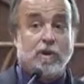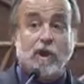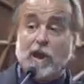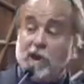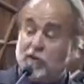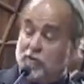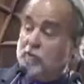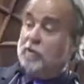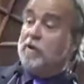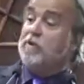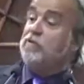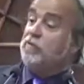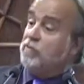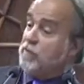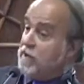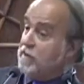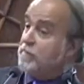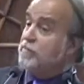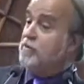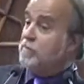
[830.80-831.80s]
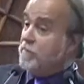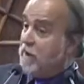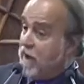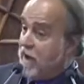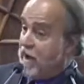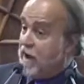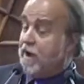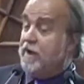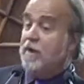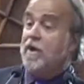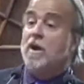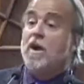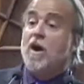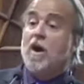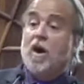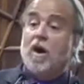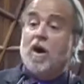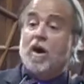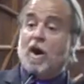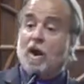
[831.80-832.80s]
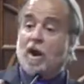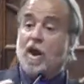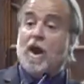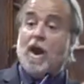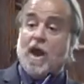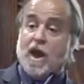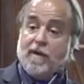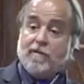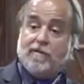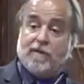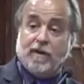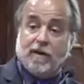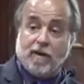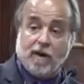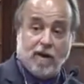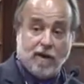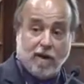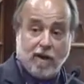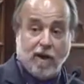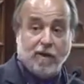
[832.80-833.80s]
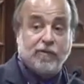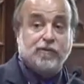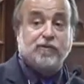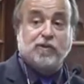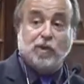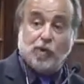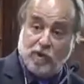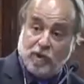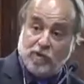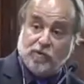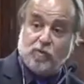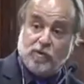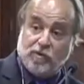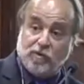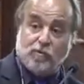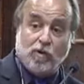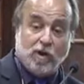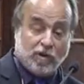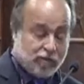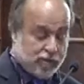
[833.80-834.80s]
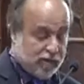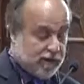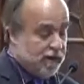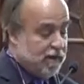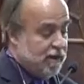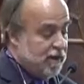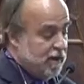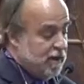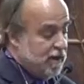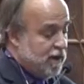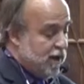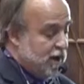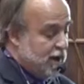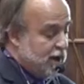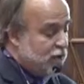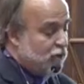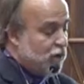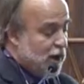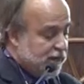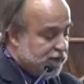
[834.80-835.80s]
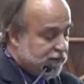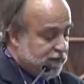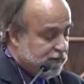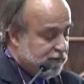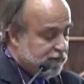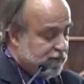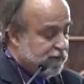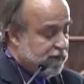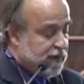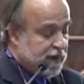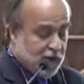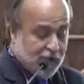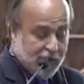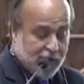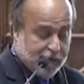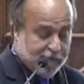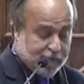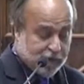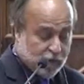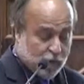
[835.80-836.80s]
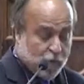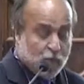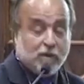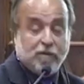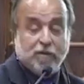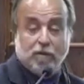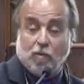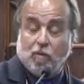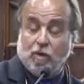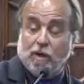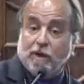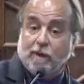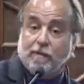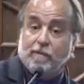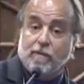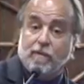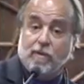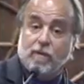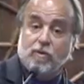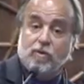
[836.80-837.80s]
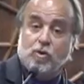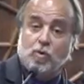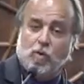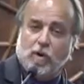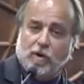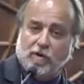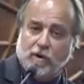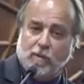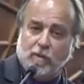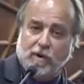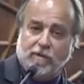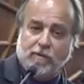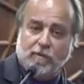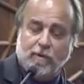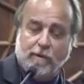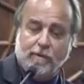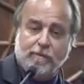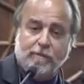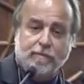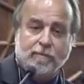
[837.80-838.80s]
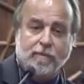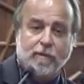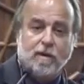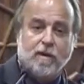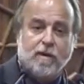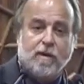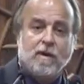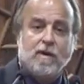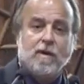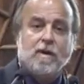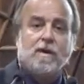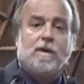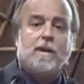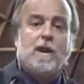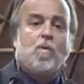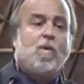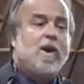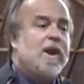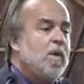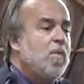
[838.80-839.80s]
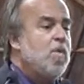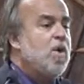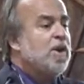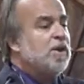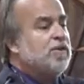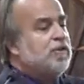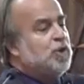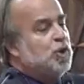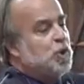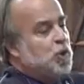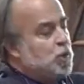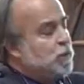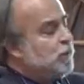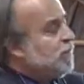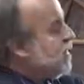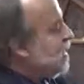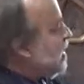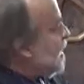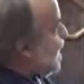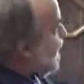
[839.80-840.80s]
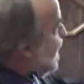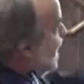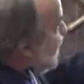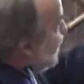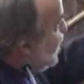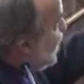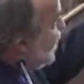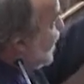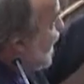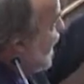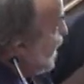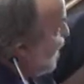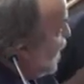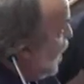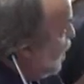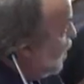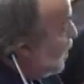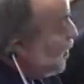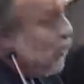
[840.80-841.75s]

and to an extreme, Japan, are having a serious restructuring crisis that they are having to work their way through. Now, what I want to do is to take those